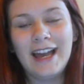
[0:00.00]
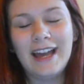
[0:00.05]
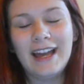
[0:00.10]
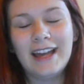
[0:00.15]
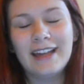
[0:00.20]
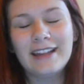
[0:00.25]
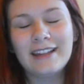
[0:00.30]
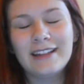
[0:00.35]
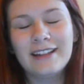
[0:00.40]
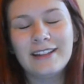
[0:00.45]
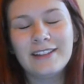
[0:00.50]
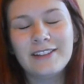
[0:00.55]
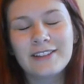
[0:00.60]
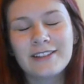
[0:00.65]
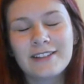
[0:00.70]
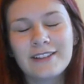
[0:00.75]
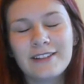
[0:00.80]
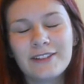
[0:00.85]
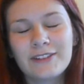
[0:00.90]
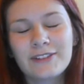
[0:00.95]
And he
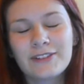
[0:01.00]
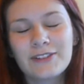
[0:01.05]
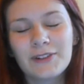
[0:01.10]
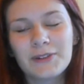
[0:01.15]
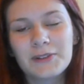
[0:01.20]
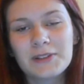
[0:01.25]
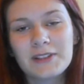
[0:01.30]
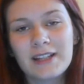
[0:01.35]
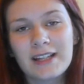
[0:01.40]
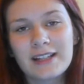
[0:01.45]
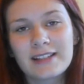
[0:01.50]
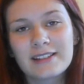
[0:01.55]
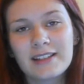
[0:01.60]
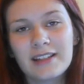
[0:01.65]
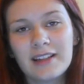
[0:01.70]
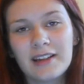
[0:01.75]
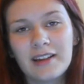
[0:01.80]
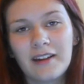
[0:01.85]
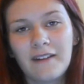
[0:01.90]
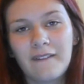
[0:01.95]
just looks so
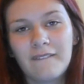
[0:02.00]
sexy.